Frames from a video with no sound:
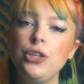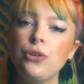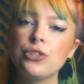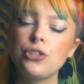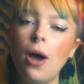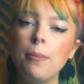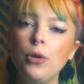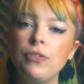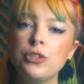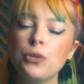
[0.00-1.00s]
you can start
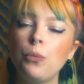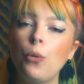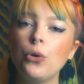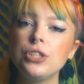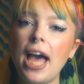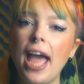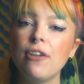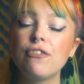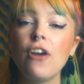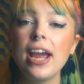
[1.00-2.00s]
moving towards
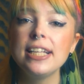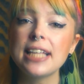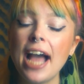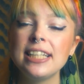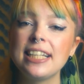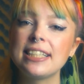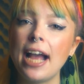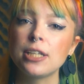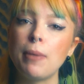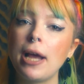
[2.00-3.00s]
a phrase and
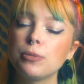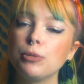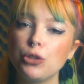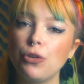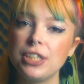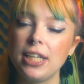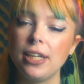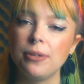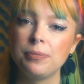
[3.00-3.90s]
exact match majority.